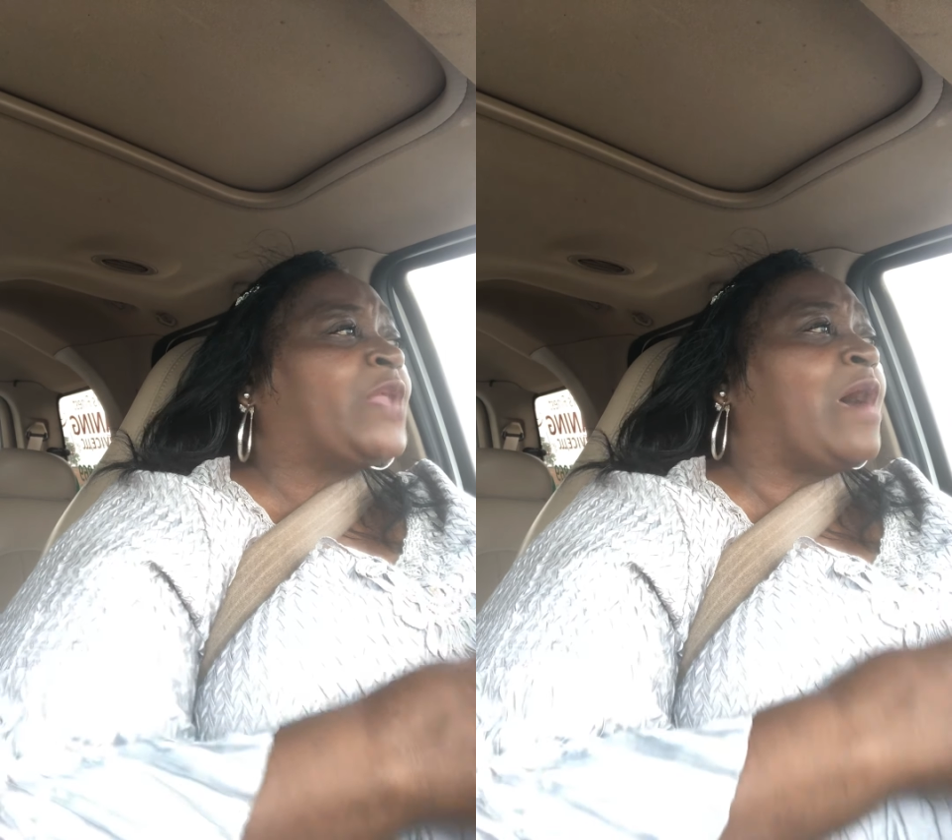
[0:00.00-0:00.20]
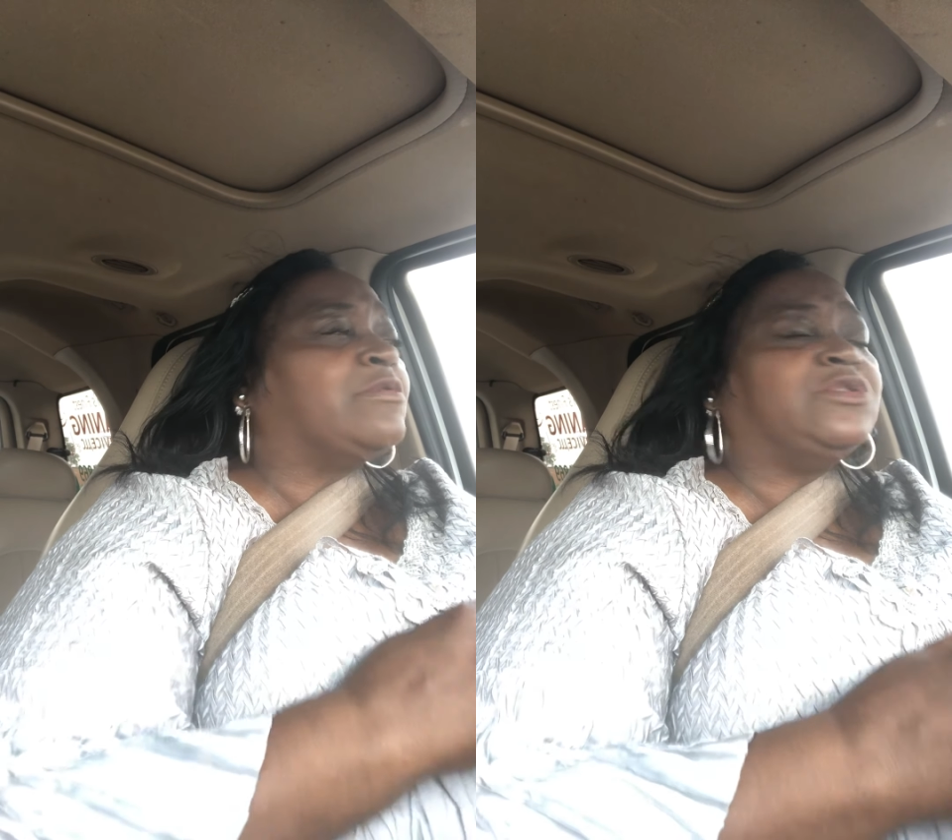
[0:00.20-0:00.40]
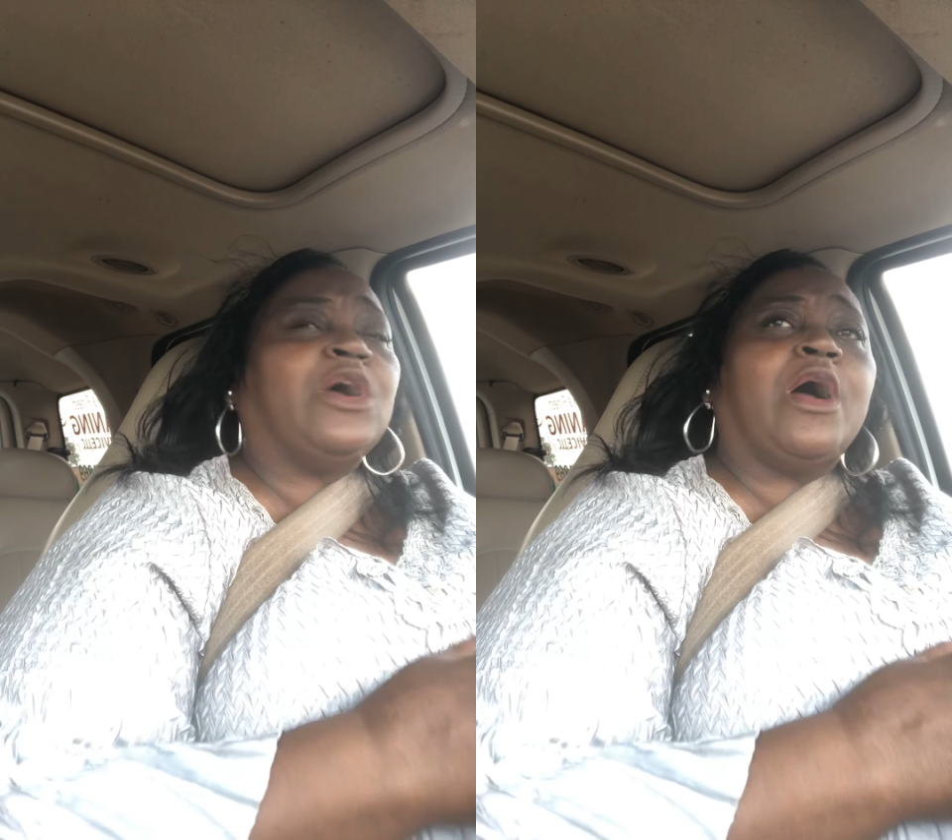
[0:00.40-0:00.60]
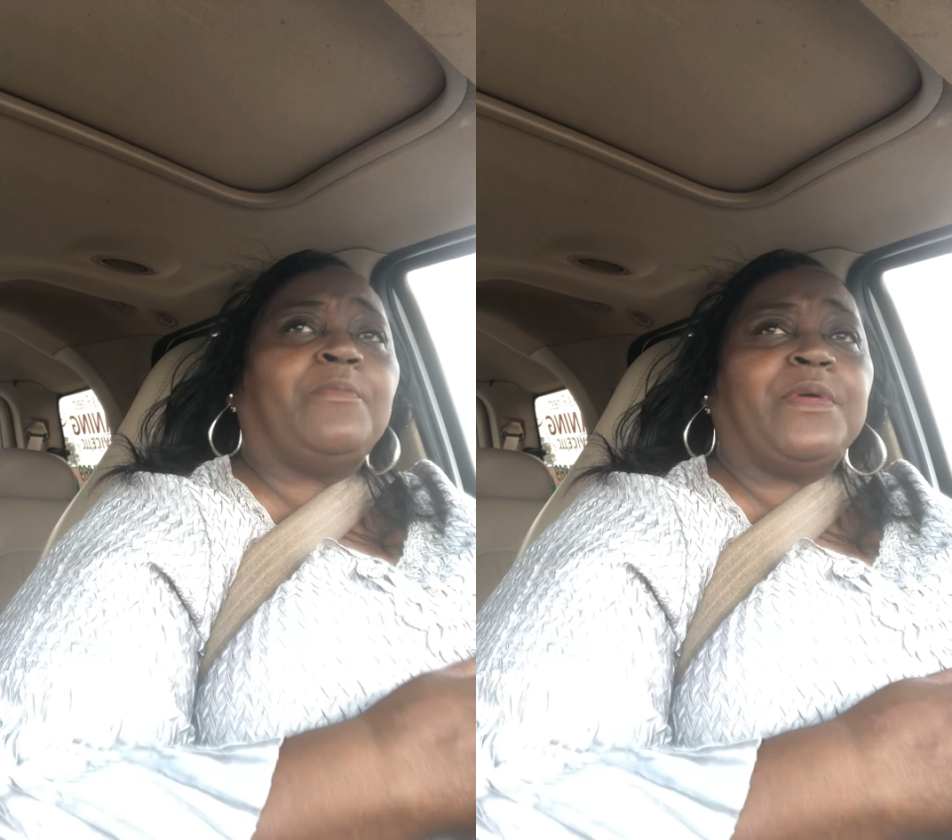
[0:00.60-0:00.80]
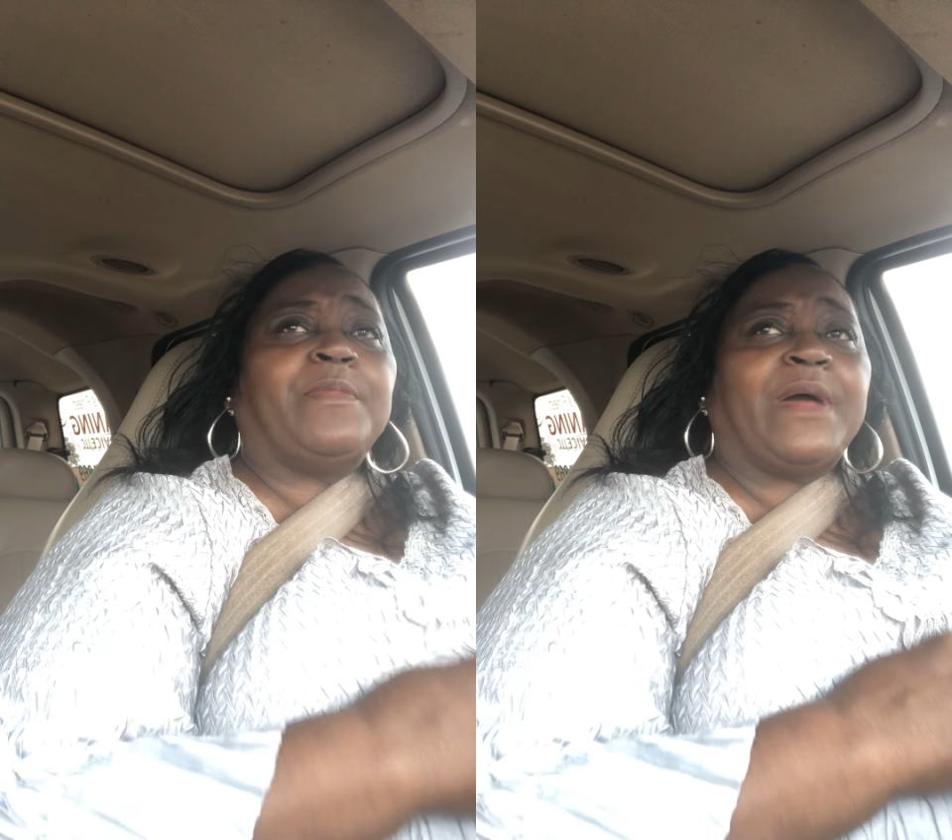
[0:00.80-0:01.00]
Our young
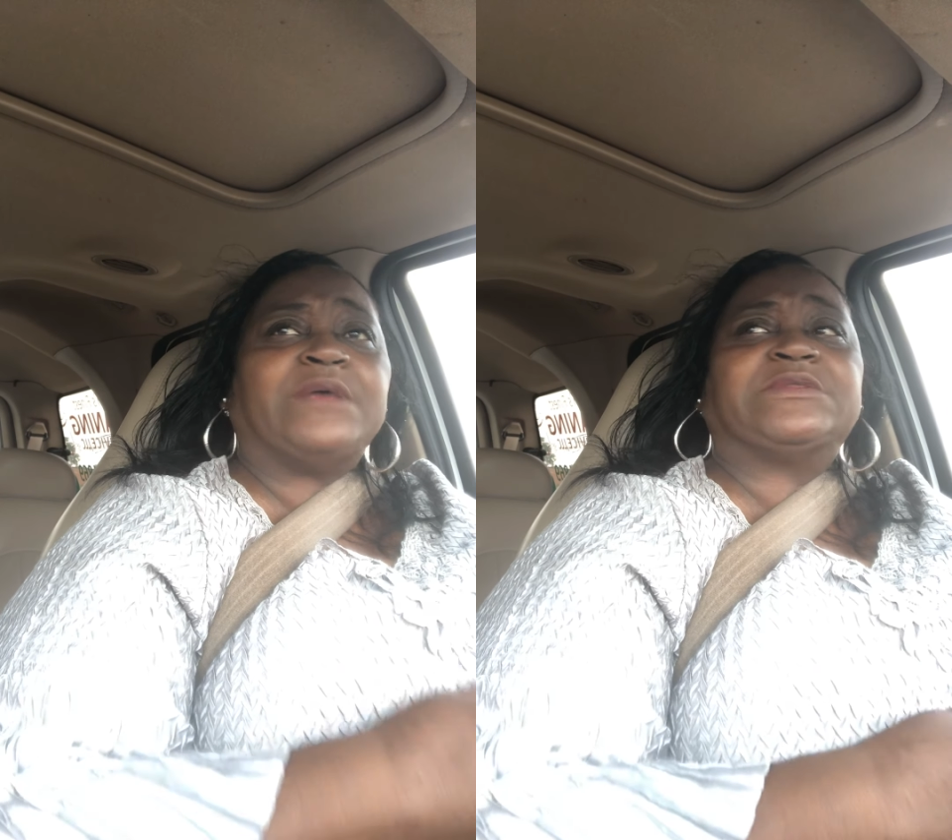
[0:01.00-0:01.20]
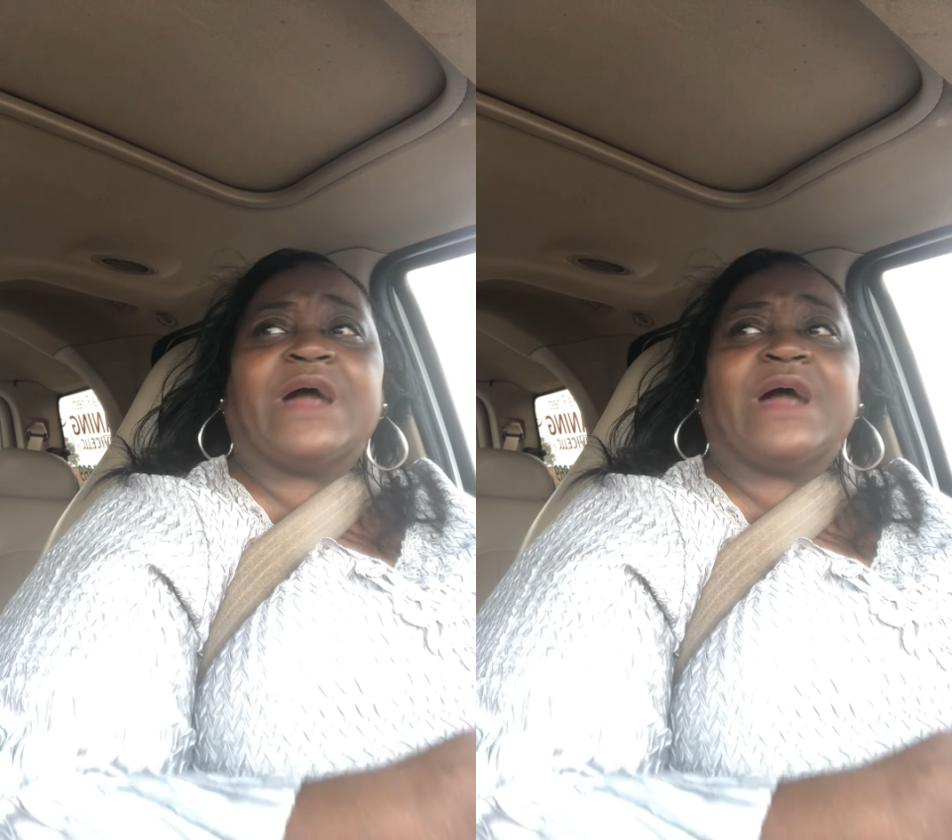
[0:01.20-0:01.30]
people has